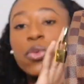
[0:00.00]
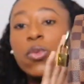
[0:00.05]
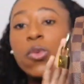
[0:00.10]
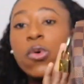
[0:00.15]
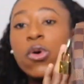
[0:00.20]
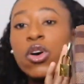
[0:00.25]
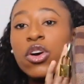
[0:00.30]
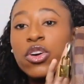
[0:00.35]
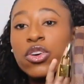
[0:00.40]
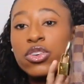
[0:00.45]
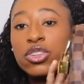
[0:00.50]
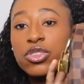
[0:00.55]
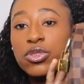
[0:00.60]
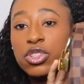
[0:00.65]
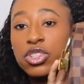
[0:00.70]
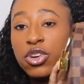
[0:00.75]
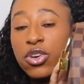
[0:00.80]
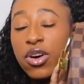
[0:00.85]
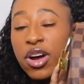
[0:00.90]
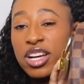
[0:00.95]
worn
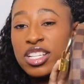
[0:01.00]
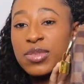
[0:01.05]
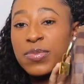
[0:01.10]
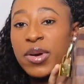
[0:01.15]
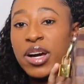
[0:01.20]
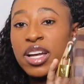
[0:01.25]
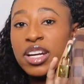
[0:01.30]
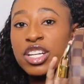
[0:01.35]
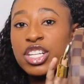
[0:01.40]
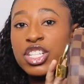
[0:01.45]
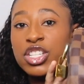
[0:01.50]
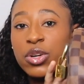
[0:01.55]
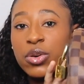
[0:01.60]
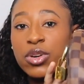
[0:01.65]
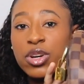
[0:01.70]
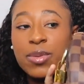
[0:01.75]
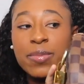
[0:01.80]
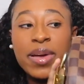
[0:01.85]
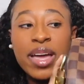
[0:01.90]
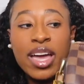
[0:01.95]
crossbody
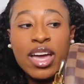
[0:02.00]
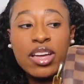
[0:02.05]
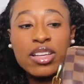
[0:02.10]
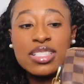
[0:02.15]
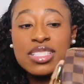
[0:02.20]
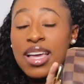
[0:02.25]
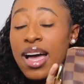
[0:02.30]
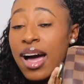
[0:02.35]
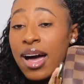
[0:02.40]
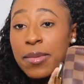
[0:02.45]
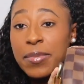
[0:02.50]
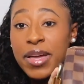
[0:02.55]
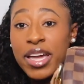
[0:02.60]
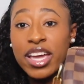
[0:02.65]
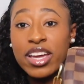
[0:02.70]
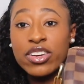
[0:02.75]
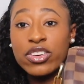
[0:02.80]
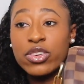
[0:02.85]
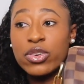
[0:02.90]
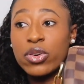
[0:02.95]
shoulder bag top
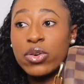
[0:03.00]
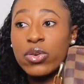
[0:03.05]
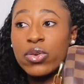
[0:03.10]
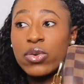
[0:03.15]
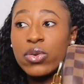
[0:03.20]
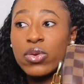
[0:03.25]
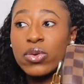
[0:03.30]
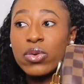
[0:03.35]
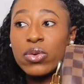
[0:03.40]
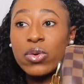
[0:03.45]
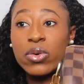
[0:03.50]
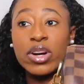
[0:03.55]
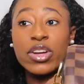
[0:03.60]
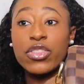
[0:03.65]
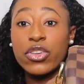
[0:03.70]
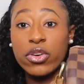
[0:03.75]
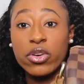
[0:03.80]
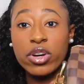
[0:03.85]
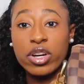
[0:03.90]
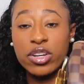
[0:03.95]
handle or
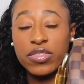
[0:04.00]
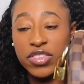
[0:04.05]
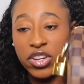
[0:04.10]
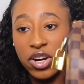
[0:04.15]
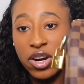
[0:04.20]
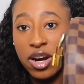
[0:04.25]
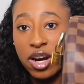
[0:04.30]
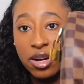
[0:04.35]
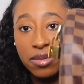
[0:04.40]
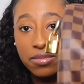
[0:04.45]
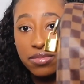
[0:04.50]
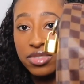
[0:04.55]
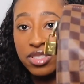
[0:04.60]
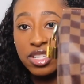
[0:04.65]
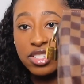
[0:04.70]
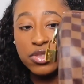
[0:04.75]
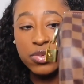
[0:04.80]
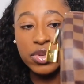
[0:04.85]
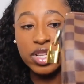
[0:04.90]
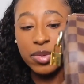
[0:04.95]
in the crook of your arm.
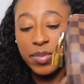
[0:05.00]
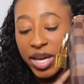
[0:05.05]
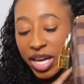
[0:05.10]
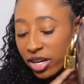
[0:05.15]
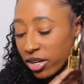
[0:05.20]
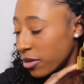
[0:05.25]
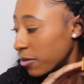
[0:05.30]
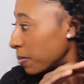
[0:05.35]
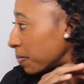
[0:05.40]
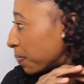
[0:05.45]
Doesn't really matter.